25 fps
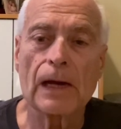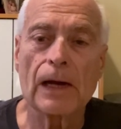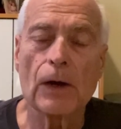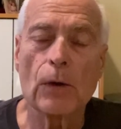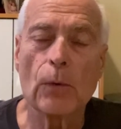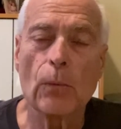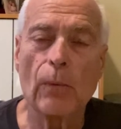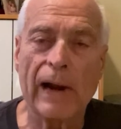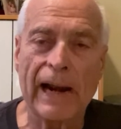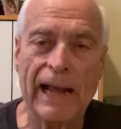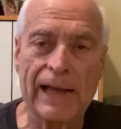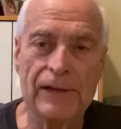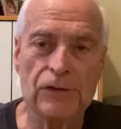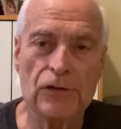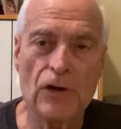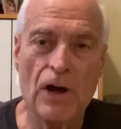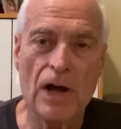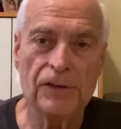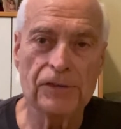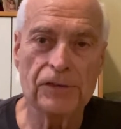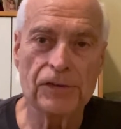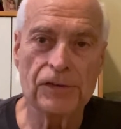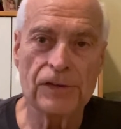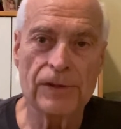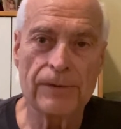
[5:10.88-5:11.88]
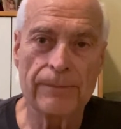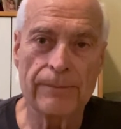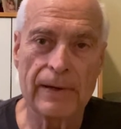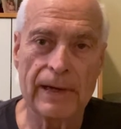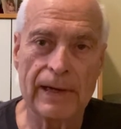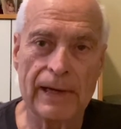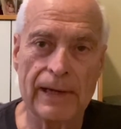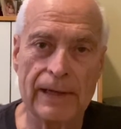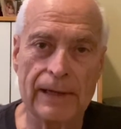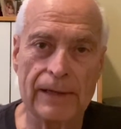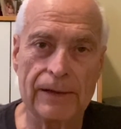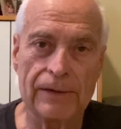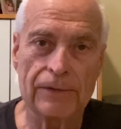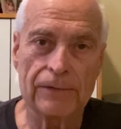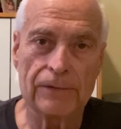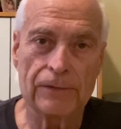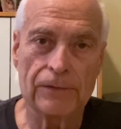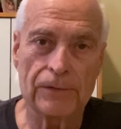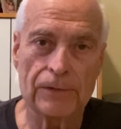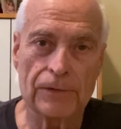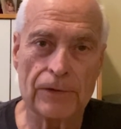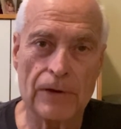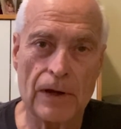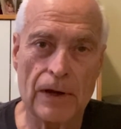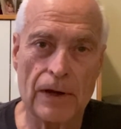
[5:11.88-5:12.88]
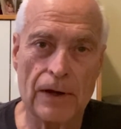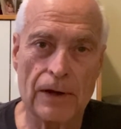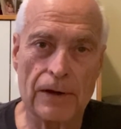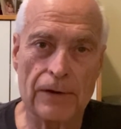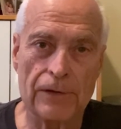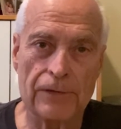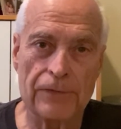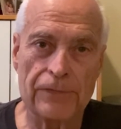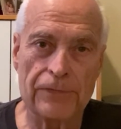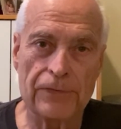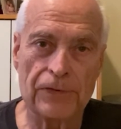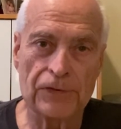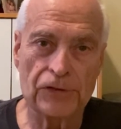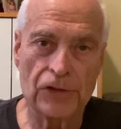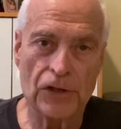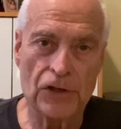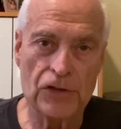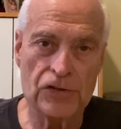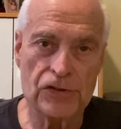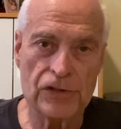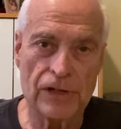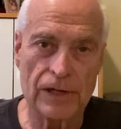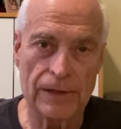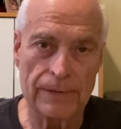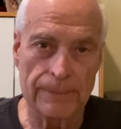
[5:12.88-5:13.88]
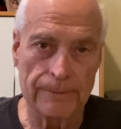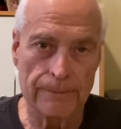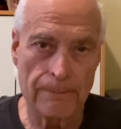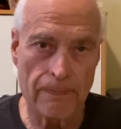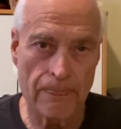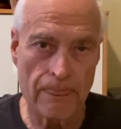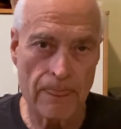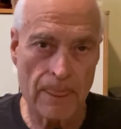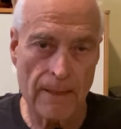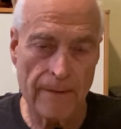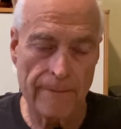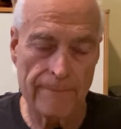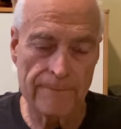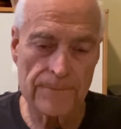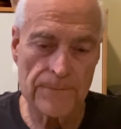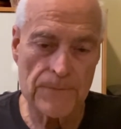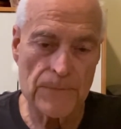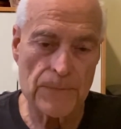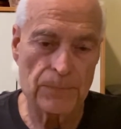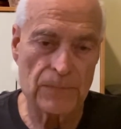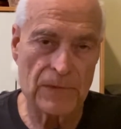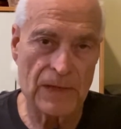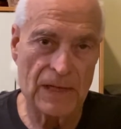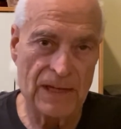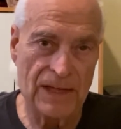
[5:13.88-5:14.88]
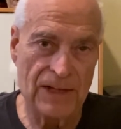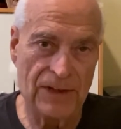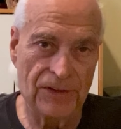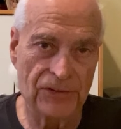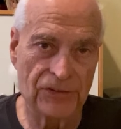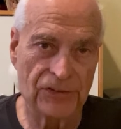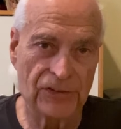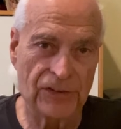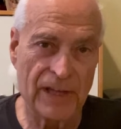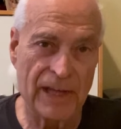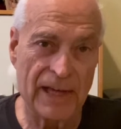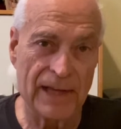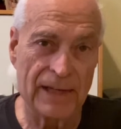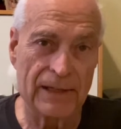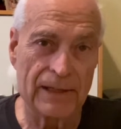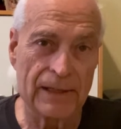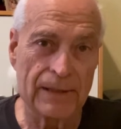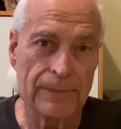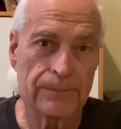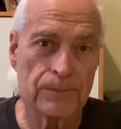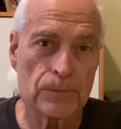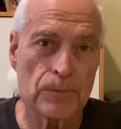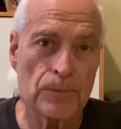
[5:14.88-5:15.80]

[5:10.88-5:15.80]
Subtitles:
When I talked to my physician, he said,